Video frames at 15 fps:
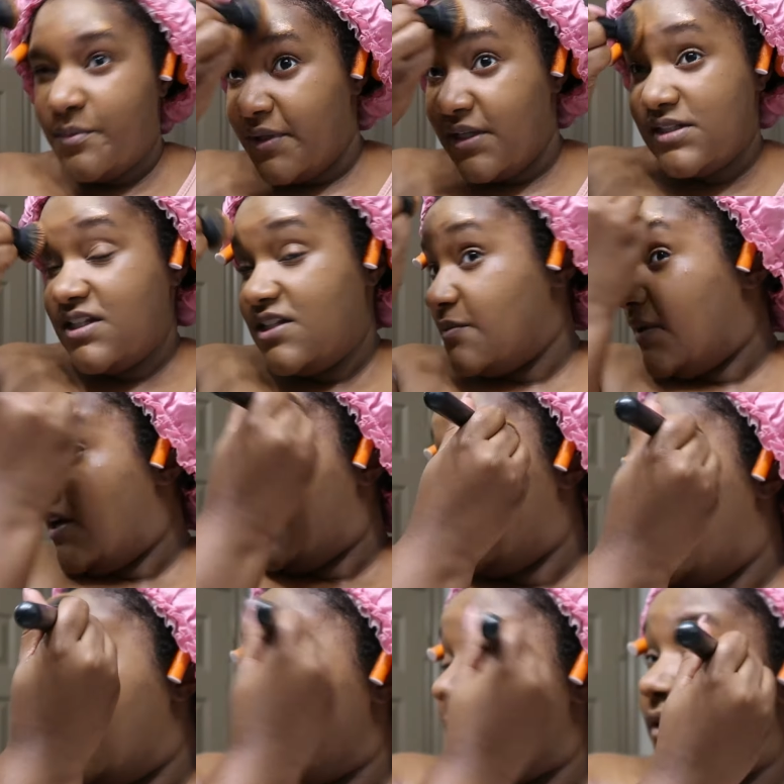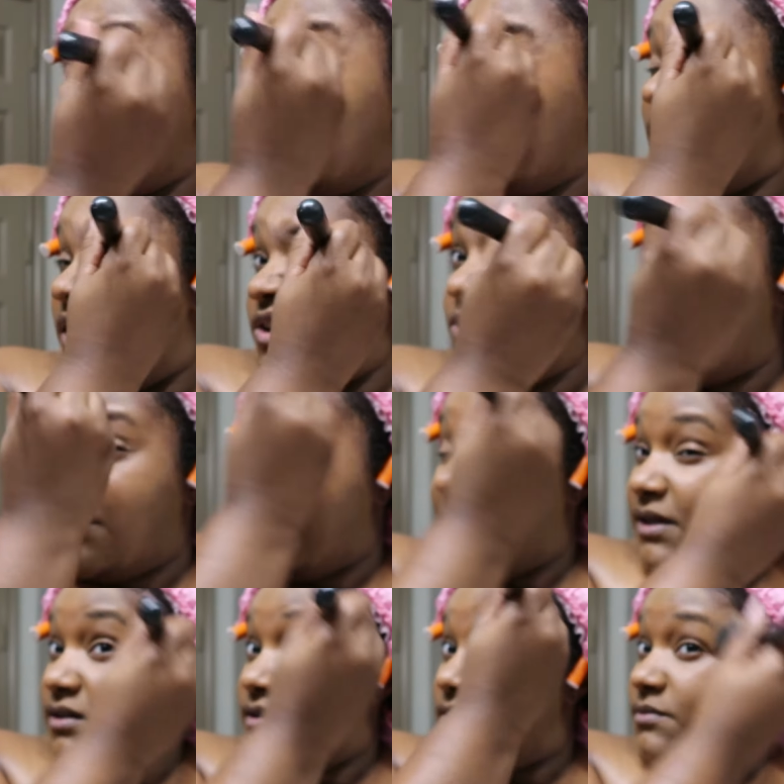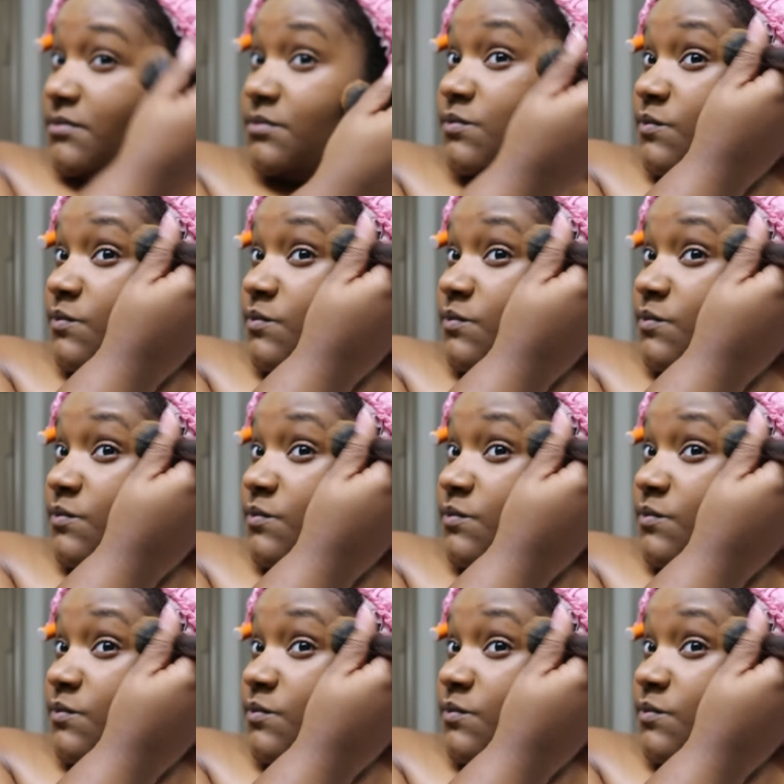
me and teach me how to make, do my makeup.